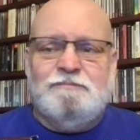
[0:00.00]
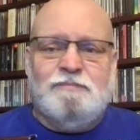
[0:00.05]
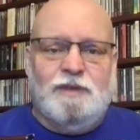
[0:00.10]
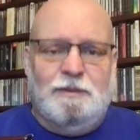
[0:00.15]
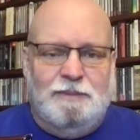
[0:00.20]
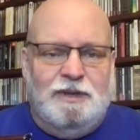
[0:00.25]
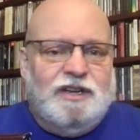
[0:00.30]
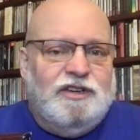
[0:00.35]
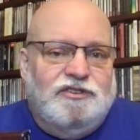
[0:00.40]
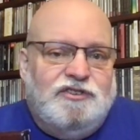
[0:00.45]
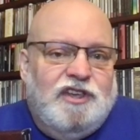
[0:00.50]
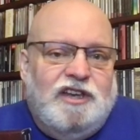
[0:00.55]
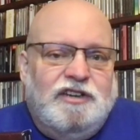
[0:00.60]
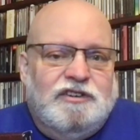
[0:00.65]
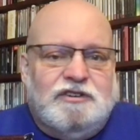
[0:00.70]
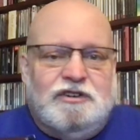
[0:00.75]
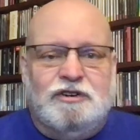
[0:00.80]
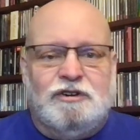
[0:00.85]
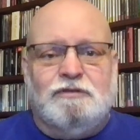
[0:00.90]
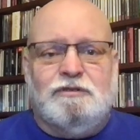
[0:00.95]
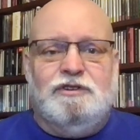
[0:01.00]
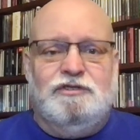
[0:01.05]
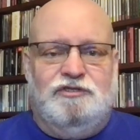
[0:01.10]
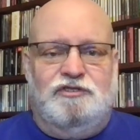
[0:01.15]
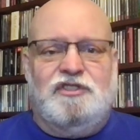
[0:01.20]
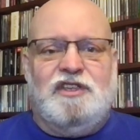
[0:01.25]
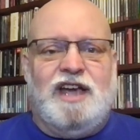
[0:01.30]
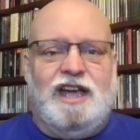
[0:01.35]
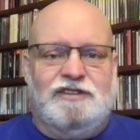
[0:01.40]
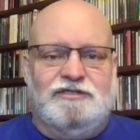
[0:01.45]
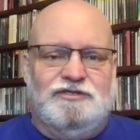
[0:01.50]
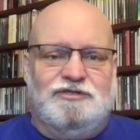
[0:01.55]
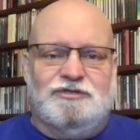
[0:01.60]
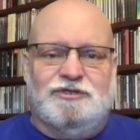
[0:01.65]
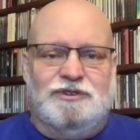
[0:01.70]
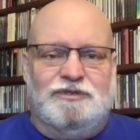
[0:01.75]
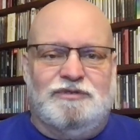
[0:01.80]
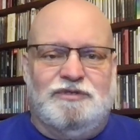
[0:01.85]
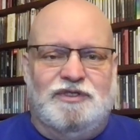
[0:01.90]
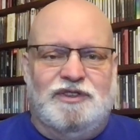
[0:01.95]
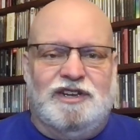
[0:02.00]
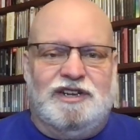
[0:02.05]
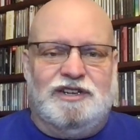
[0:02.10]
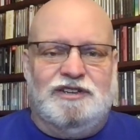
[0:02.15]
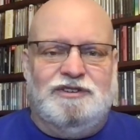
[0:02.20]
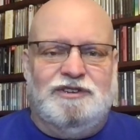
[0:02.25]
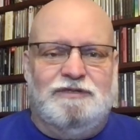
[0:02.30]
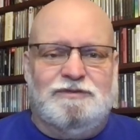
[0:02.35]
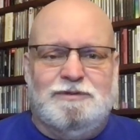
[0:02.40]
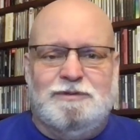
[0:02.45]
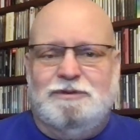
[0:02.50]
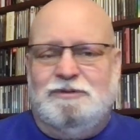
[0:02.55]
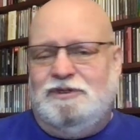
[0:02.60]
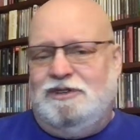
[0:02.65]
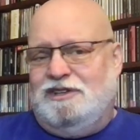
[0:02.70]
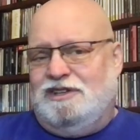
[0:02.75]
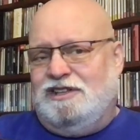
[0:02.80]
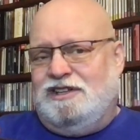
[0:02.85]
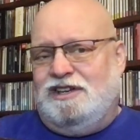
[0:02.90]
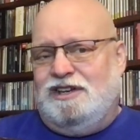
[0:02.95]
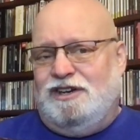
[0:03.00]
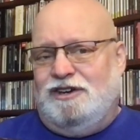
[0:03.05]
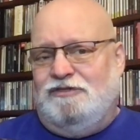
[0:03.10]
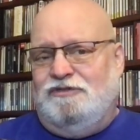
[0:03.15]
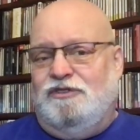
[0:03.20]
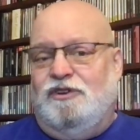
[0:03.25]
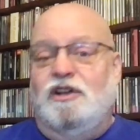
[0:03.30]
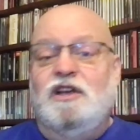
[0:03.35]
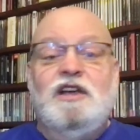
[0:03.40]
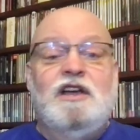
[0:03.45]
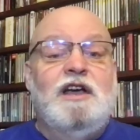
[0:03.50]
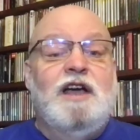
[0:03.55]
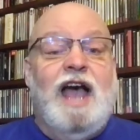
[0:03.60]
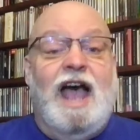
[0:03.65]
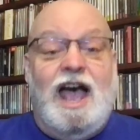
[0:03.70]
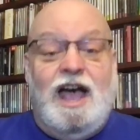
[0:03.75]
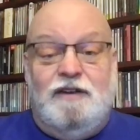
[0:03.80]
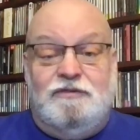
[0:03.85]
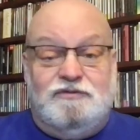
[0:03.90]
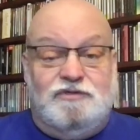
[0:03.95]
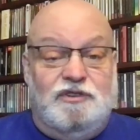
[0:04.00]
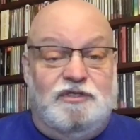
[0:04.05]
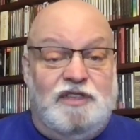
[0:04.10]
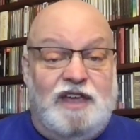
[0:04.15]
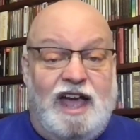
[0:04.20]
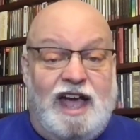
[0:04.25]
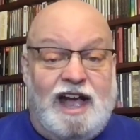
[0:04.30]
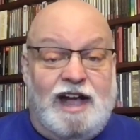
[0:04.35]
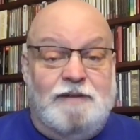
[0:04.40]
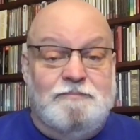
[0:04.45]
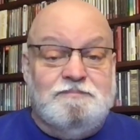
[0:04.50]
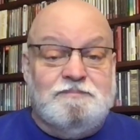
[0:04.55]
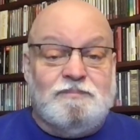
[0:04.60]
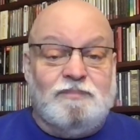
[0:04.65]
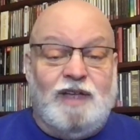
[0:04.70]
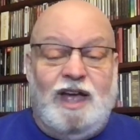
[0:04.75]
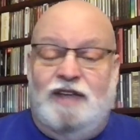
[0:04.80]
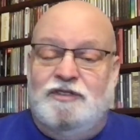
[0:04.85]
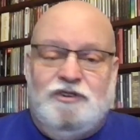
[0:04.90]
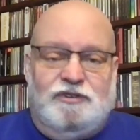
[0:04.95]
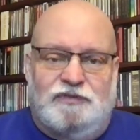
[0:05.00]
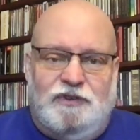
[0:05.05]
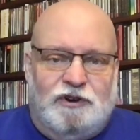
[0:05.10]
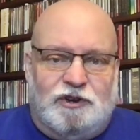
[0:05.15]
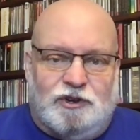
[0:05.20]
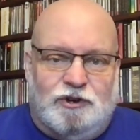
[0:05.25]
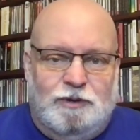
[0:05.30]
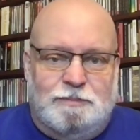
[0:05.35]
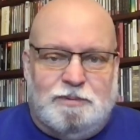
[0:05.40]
because they encourage that sort of thing, and you have to be really careful. After that, and they're very good